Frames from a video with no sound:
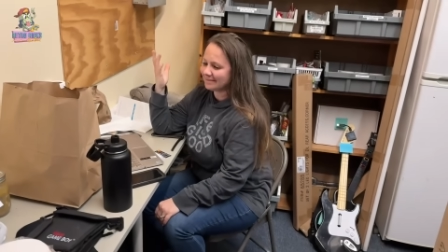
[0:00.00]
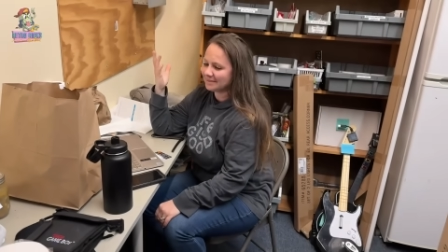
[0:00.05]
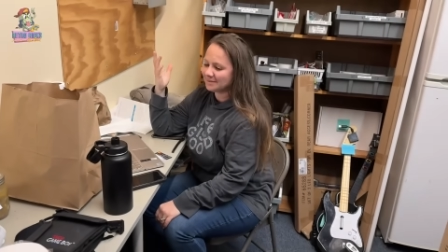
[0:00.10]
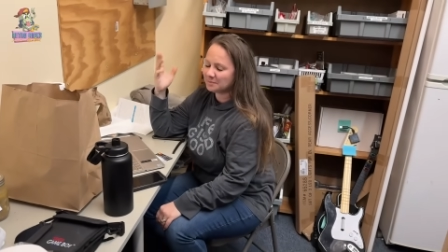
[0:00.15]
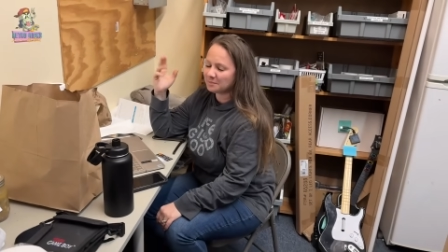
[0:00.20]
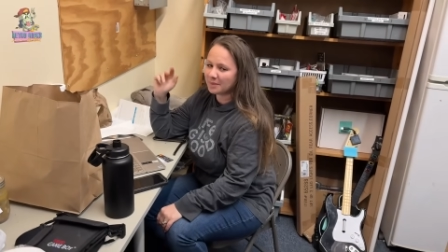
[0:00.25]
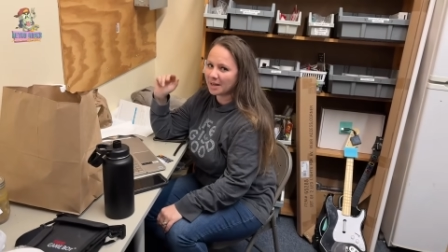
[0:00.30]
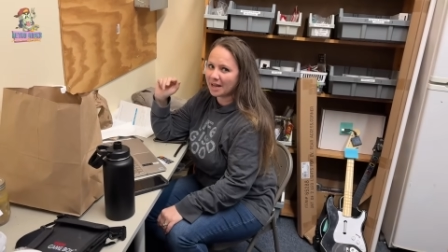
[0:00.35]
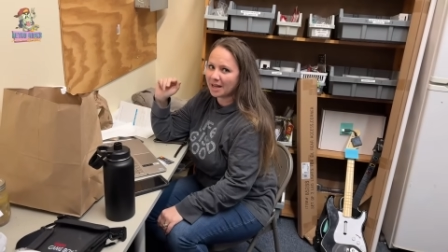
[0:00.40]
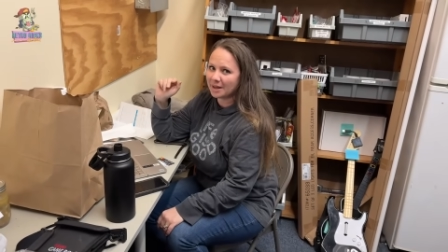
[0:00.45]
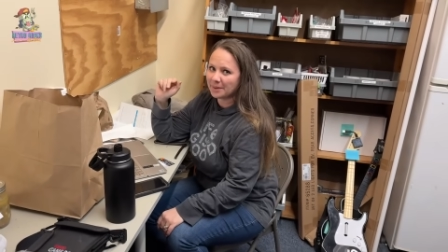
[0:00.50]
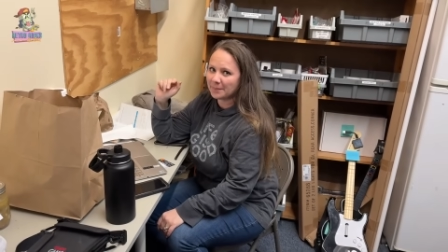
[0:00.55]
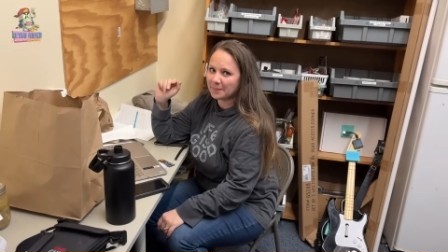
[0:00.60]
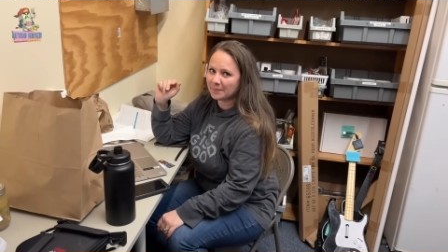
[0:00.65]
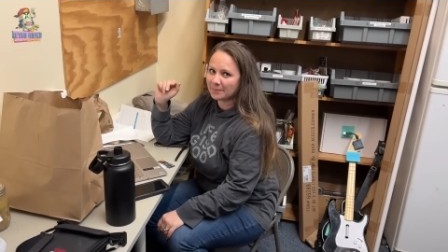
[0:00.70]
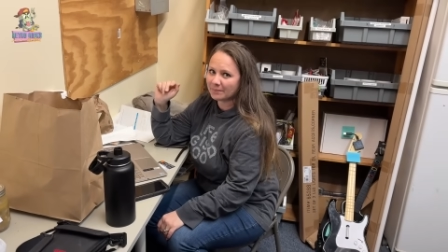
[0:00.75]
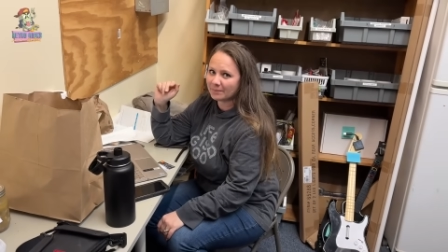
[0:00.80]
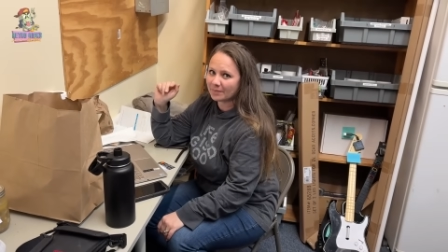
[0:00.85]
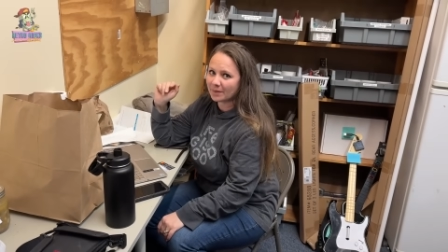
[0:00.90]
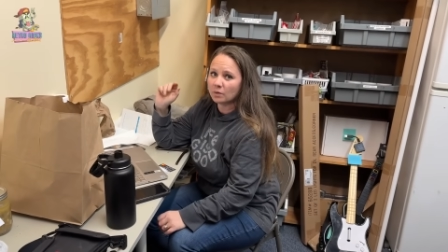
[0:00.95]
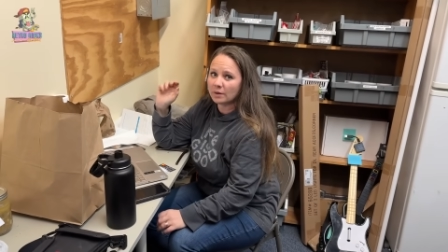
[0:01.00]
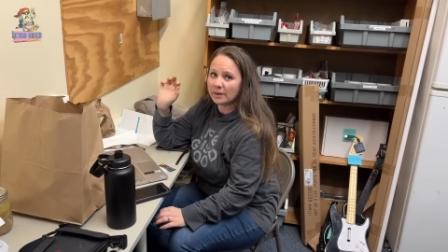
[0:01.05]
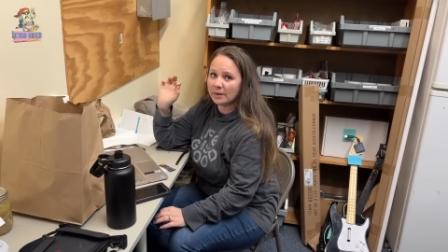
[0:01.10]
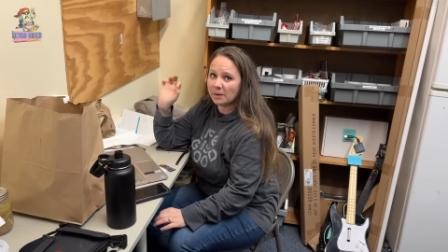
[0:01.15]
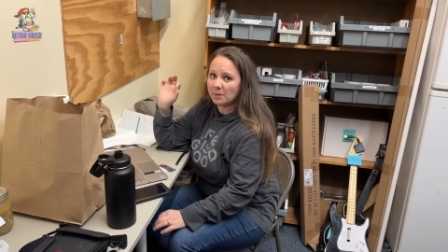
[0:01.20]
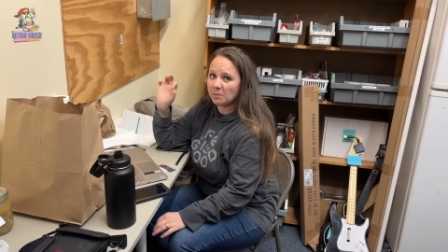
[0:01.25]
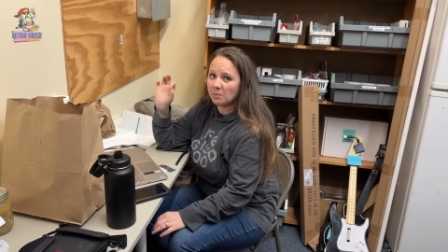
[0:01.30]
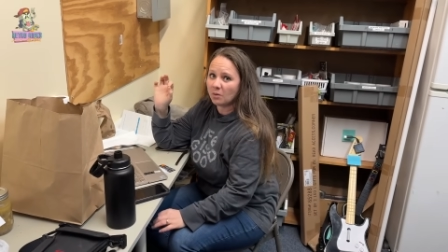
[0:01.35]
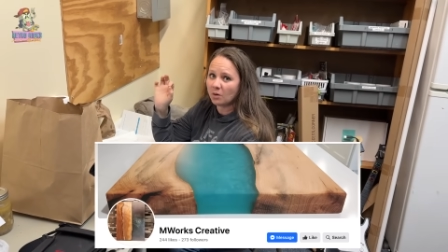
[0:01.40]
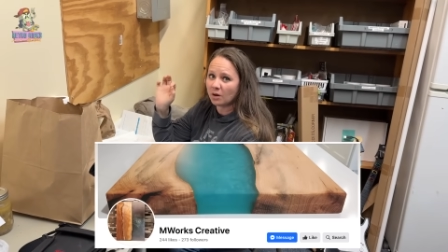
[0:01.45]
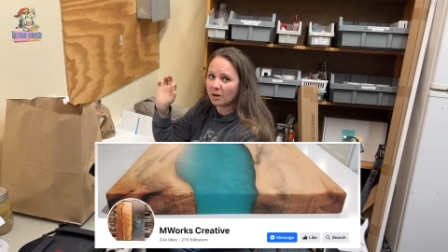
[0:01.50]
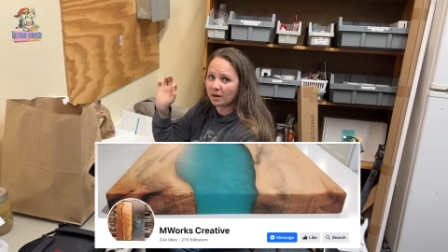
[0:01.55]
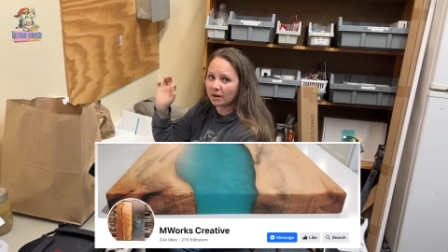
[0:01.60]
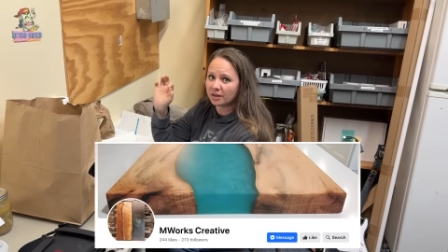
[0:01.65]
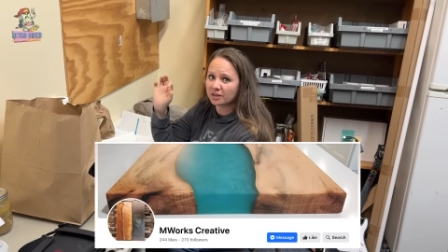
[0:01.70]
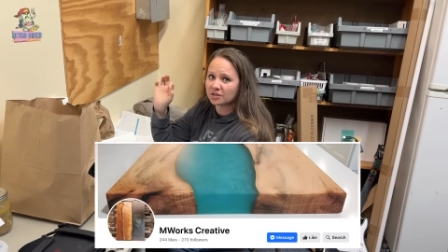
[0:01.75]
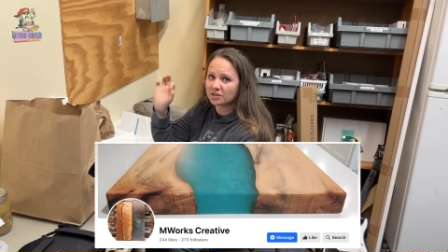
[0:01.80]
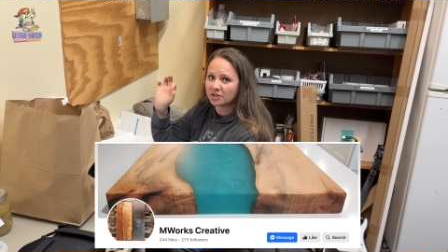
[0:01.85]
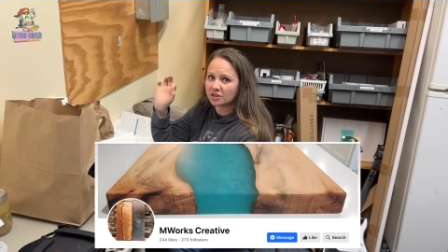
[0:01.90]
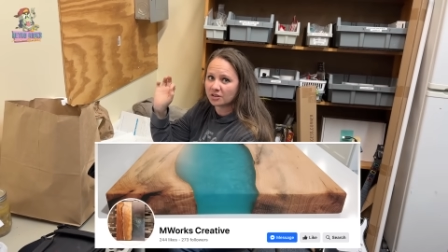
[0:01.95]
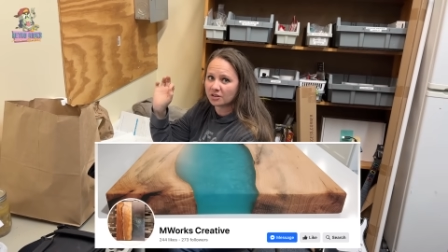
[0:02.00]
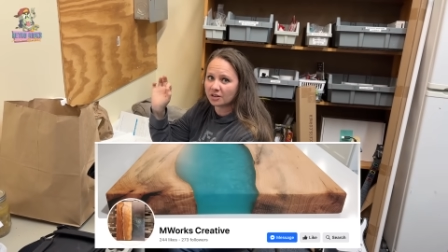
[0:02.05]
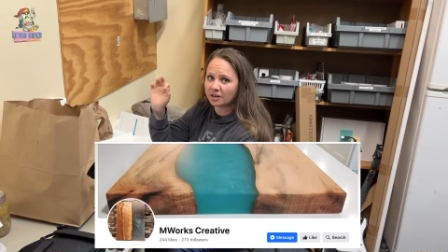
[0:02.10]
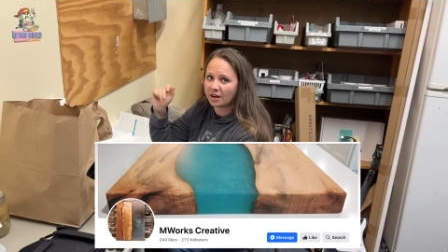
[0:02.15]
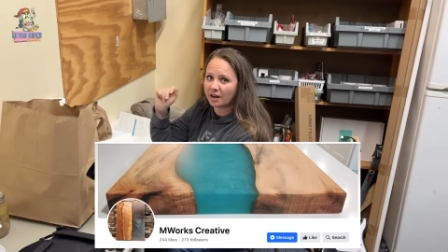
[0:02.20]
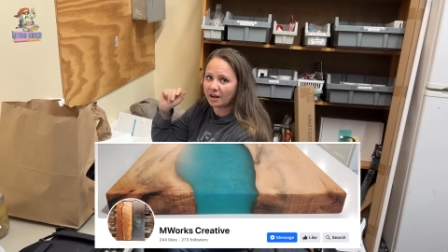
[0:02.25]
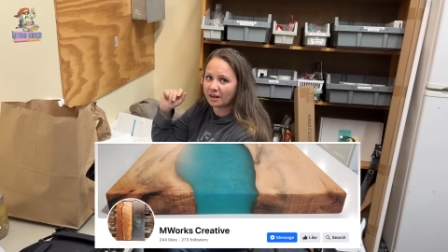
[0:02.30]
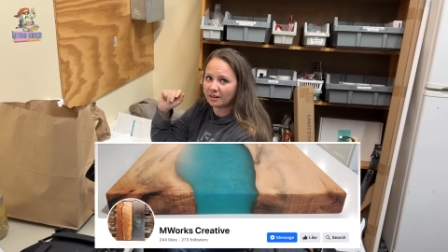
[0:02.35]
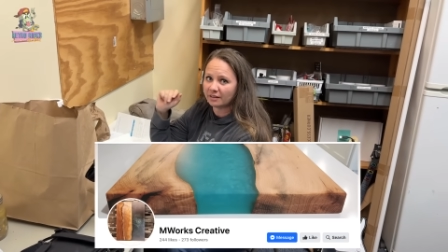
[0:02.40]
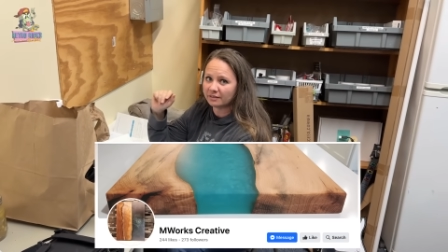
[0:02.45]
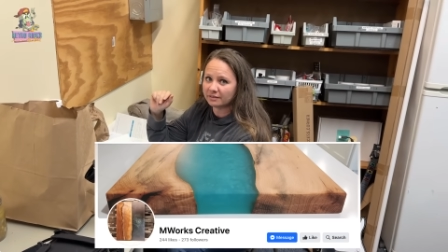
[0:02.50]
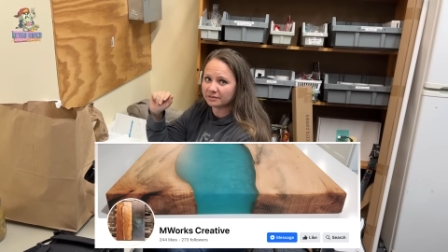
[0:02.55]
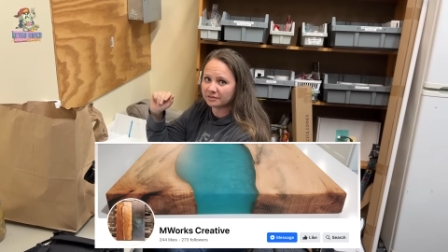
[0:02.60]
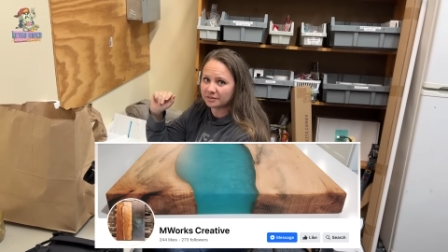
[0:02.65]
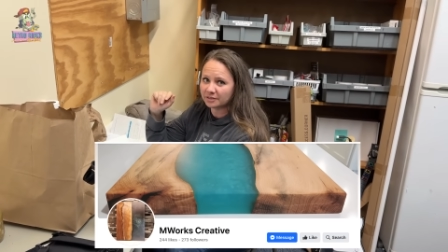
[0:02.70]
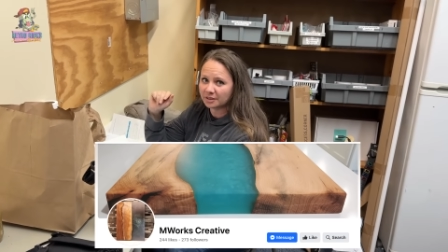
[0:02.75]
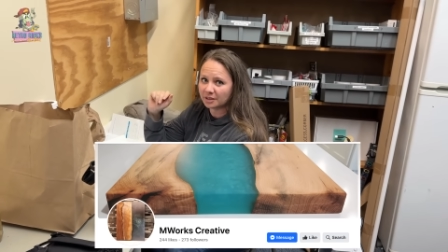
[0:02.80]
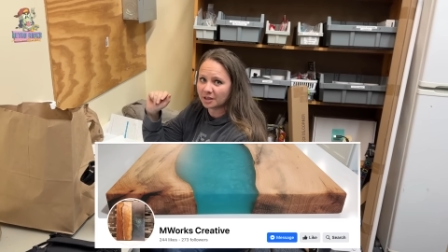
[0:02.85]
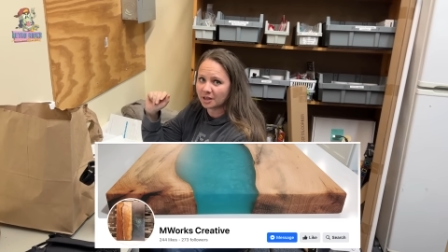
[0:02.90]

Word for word: what's it called? M Works Creative